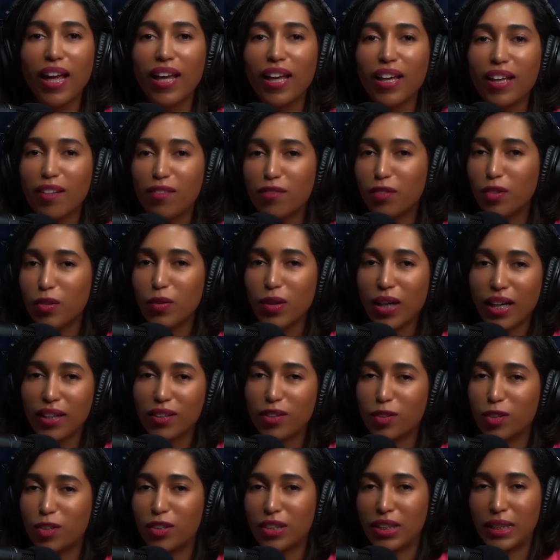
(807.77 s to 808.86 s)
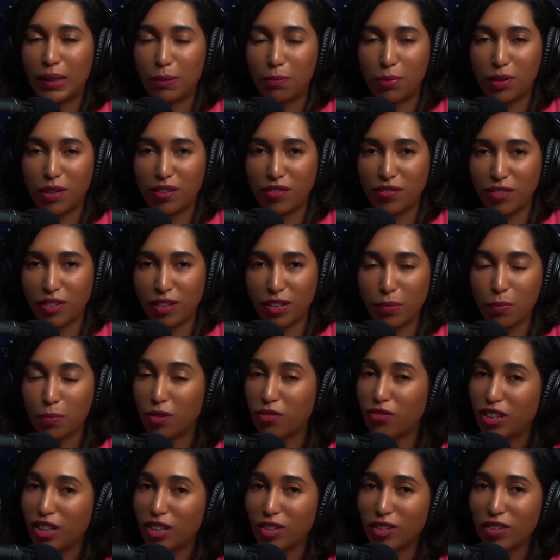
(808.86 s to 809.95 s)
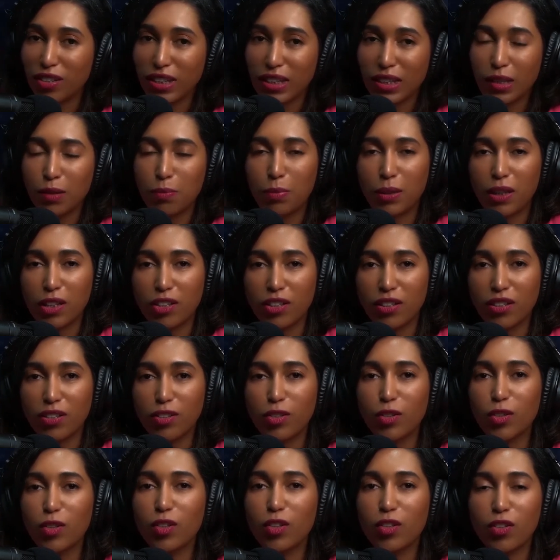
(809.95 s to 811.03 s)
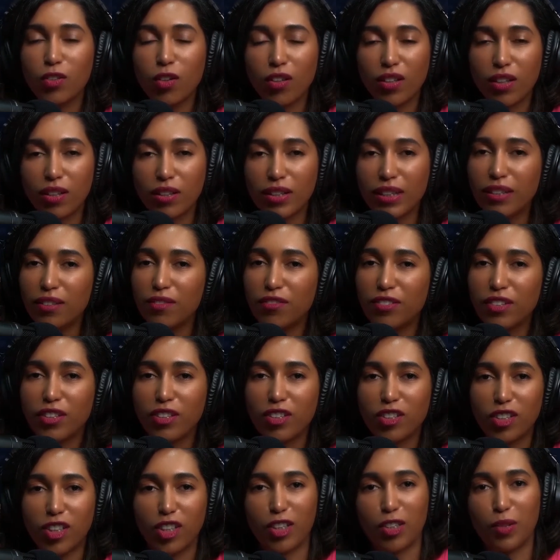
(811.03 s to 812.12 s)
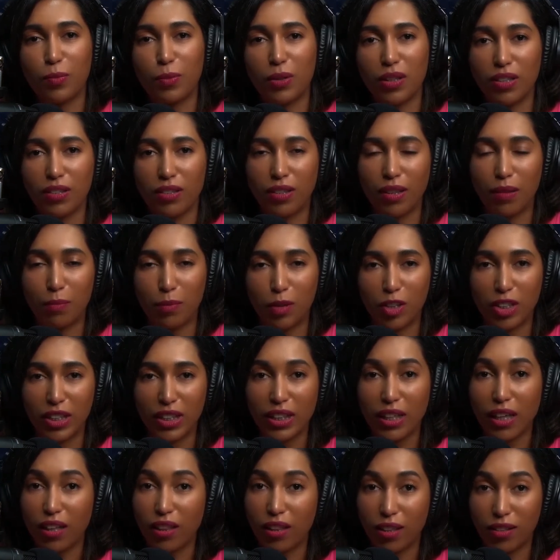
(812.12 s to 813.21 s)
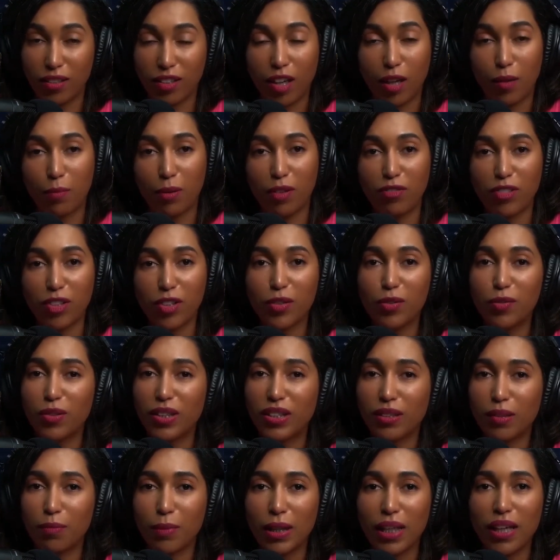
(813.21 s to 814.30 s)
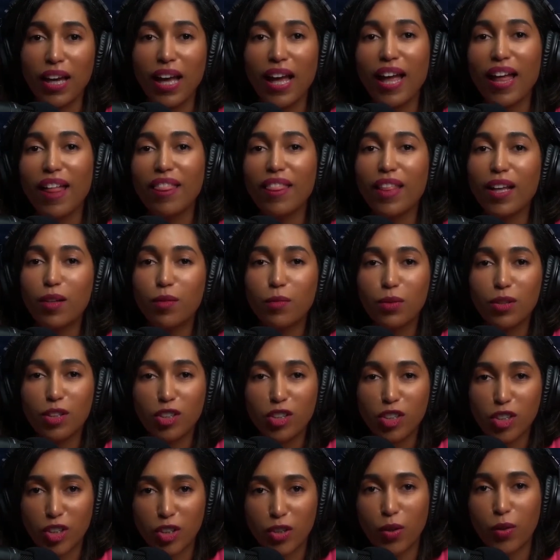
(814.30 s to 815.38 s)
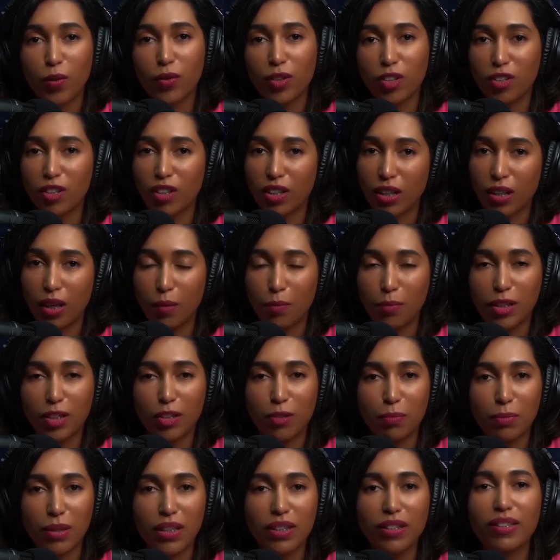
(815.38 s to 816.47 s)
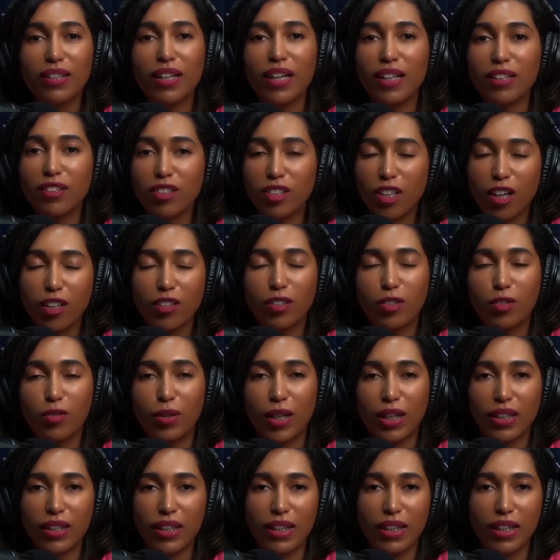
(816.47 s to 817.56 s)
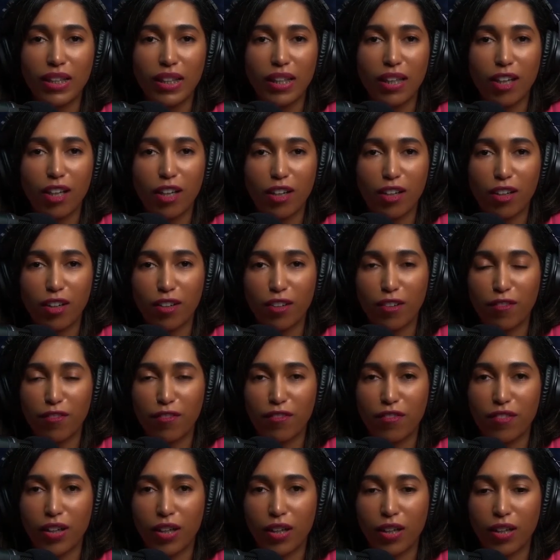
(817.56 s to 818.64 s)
If you had already previous professional experience, you could even start with a summary at the top of your resume that will show your accomplishment and talk directly of